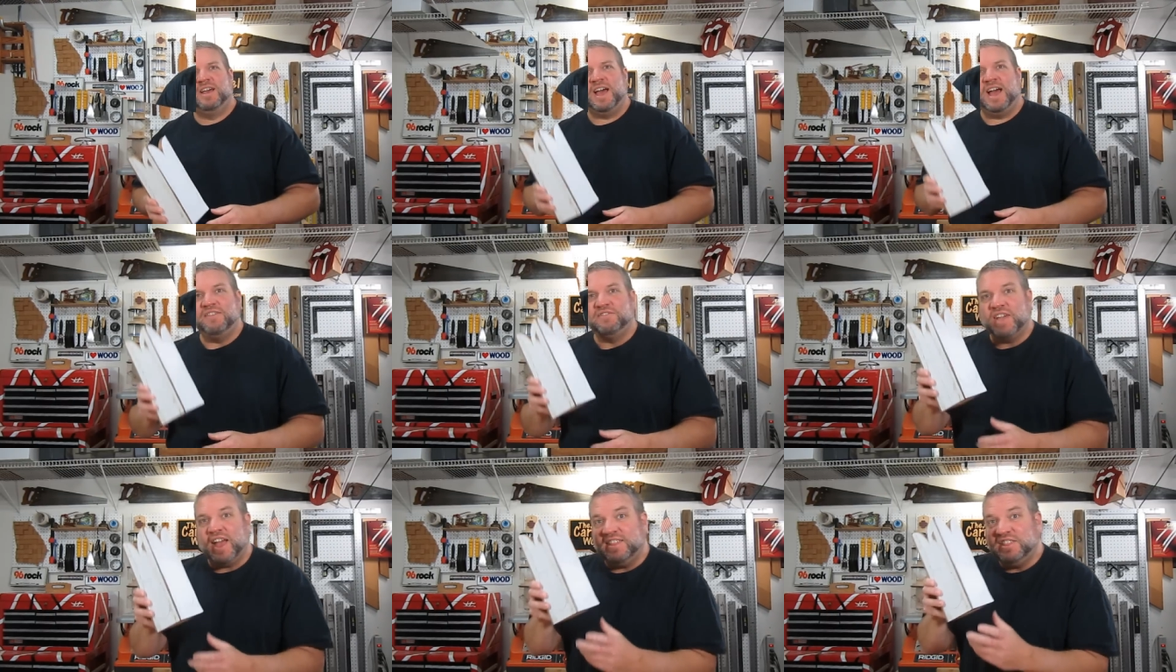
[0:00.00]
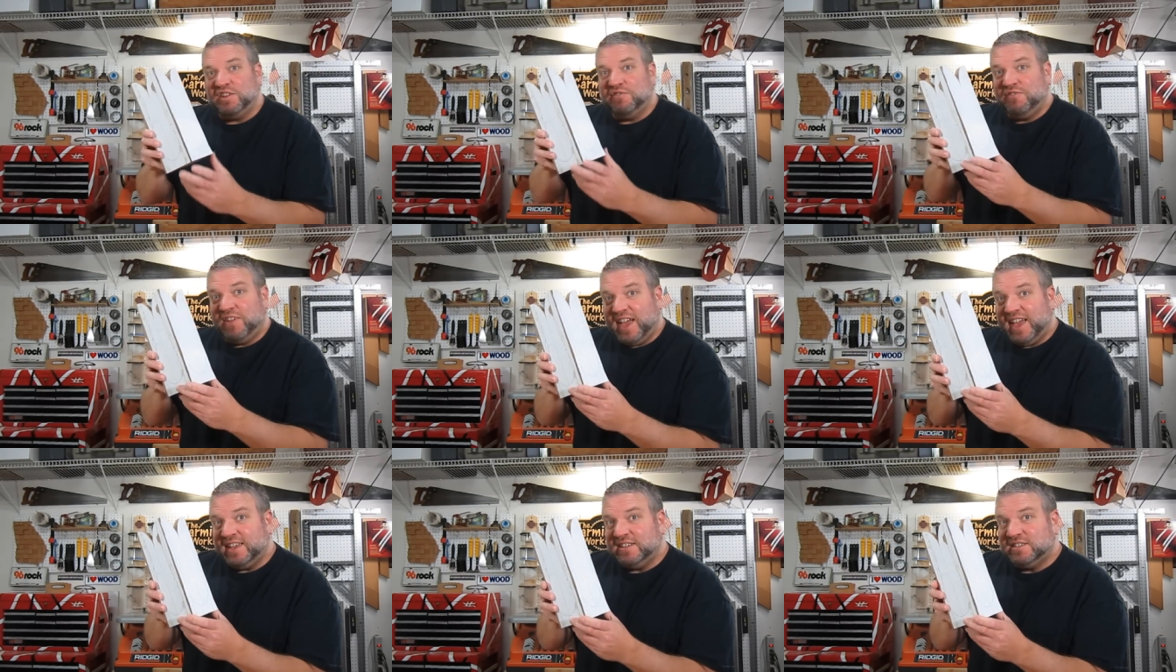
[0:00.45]
I've got
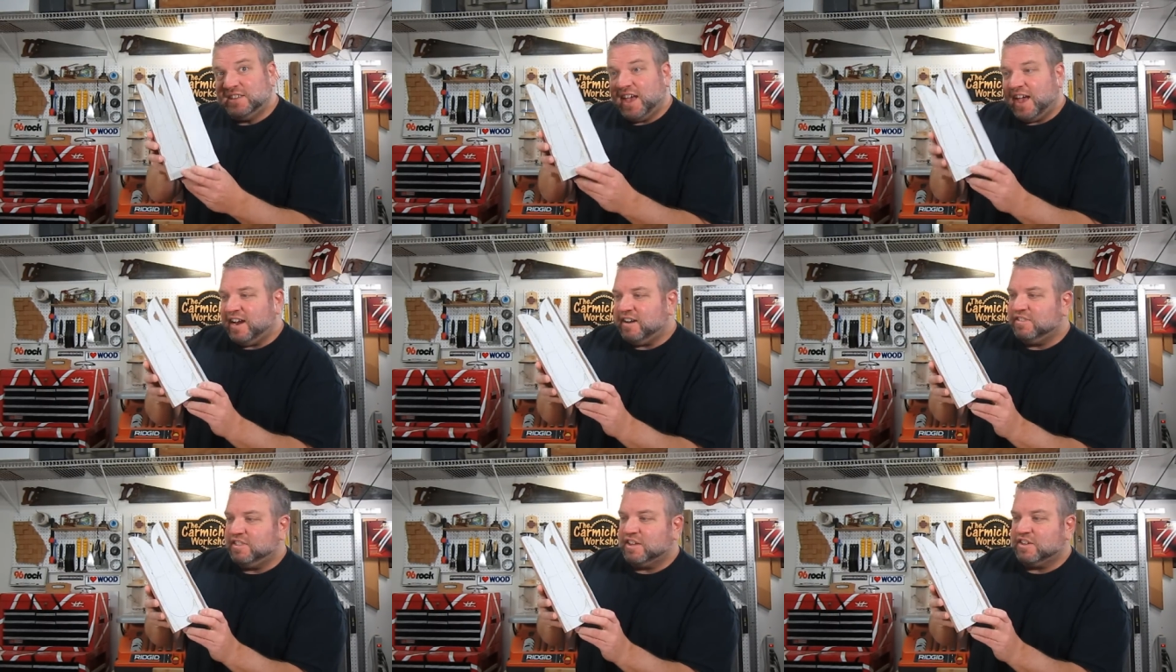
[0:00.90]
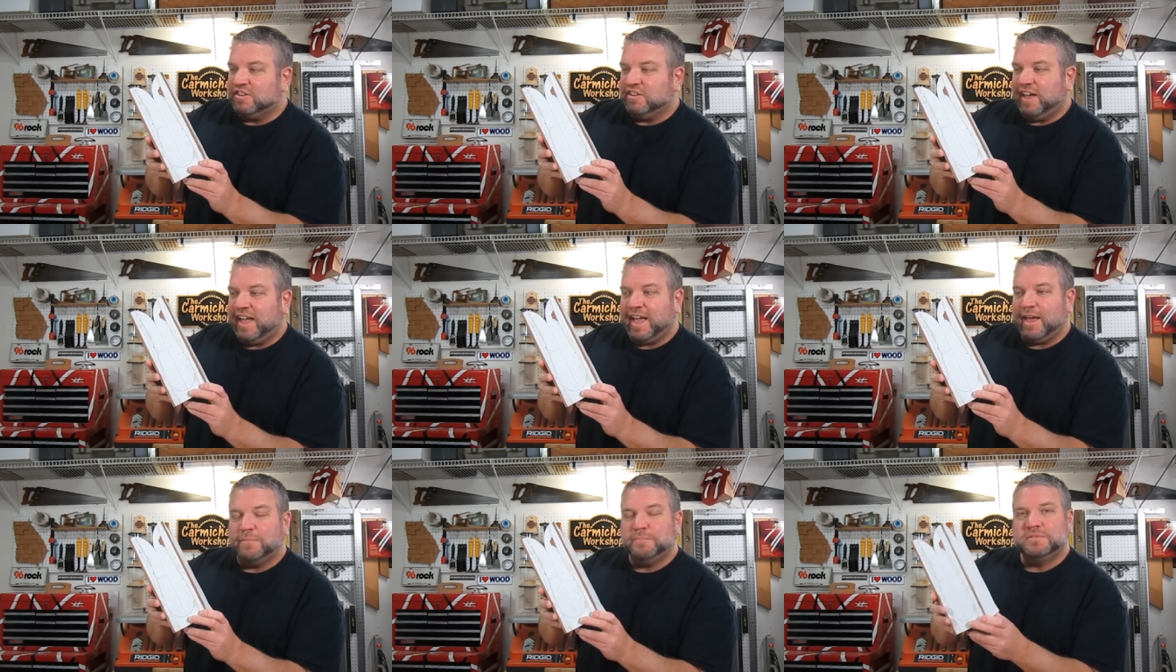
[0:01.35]
the vase out of the
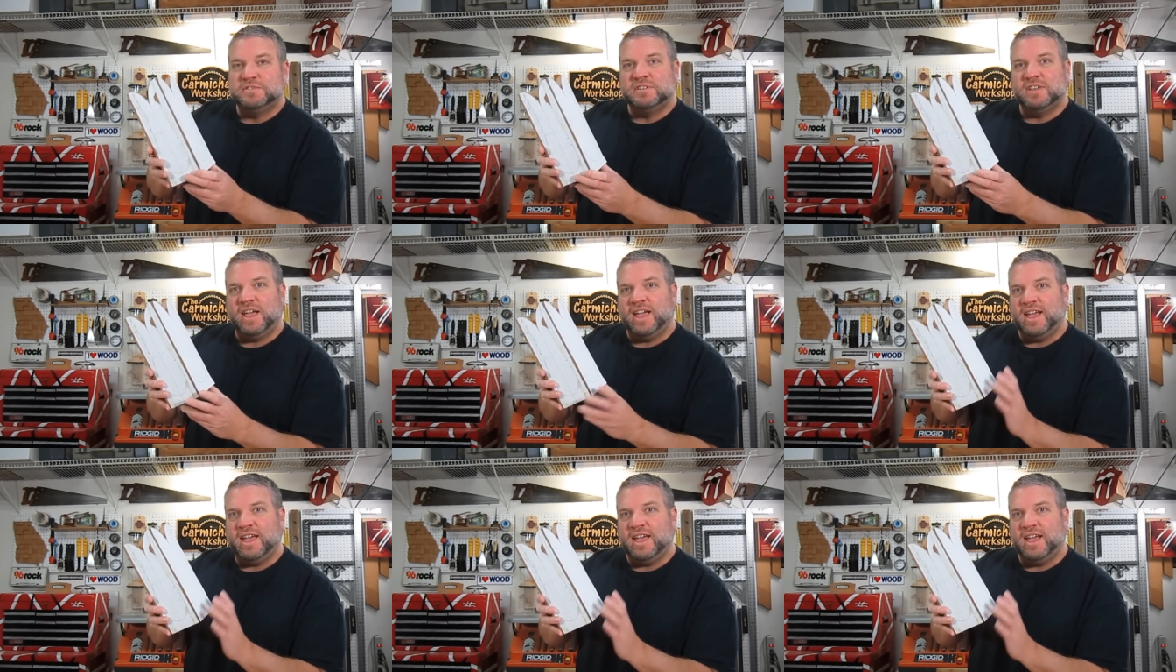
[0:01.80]
clamps,